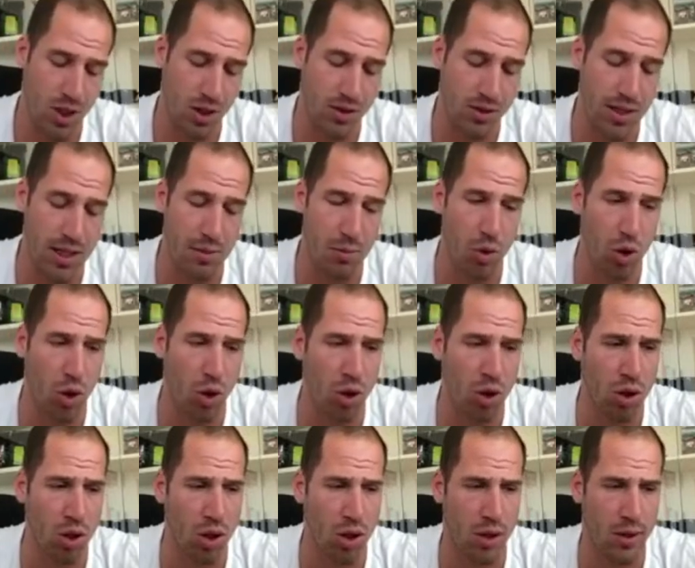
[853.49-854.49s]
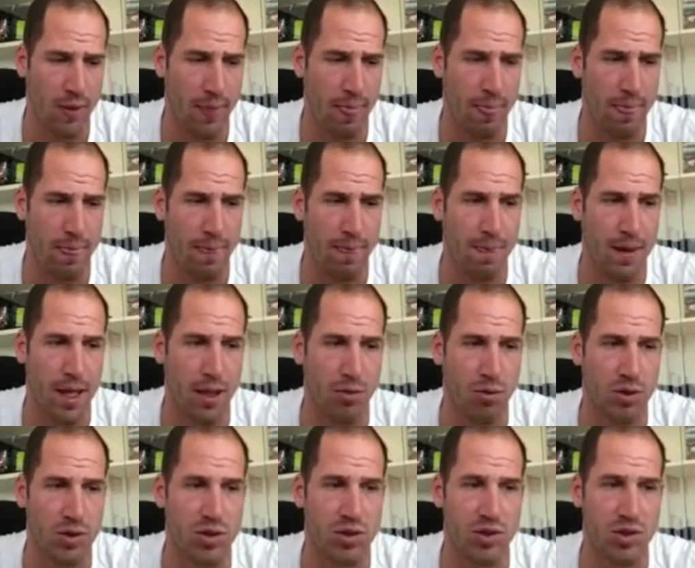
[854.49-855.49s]
Team role, that
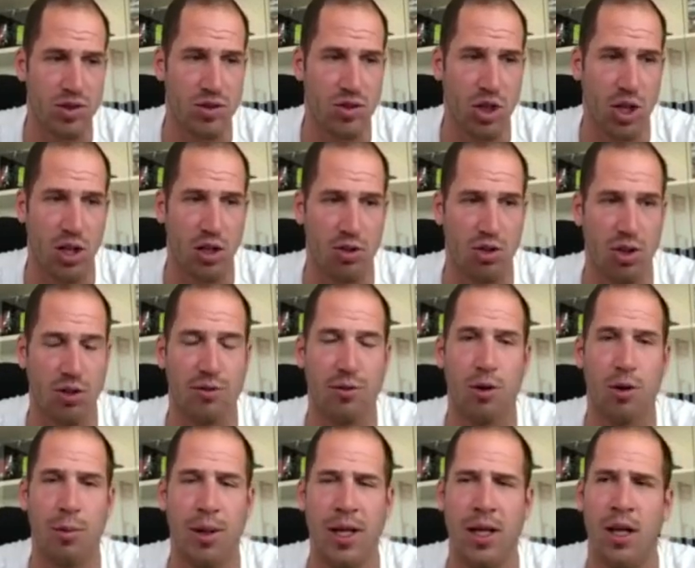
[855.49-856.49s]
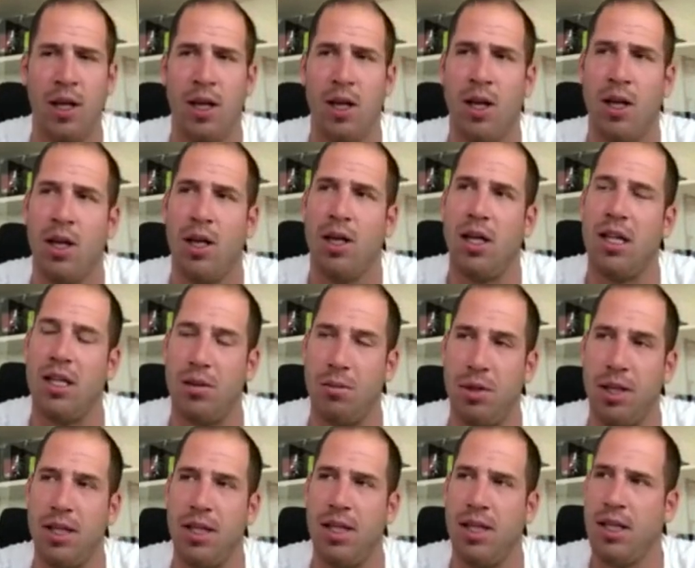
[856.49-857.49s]
was challenging for me in the
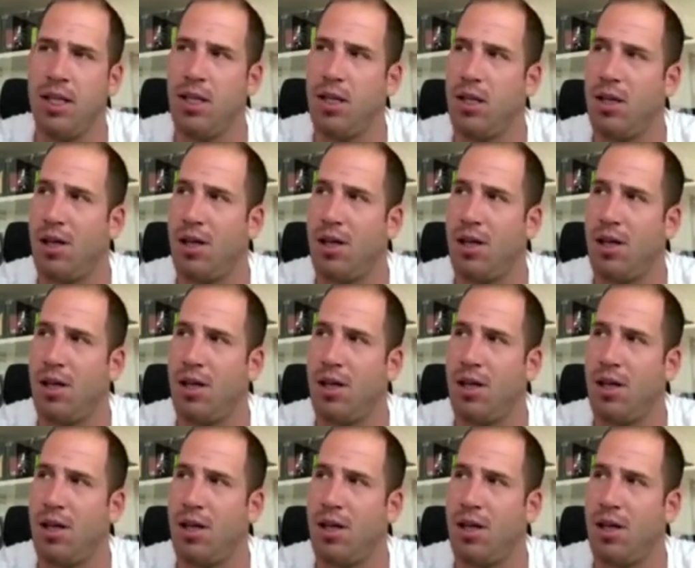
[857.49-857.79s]
beginning,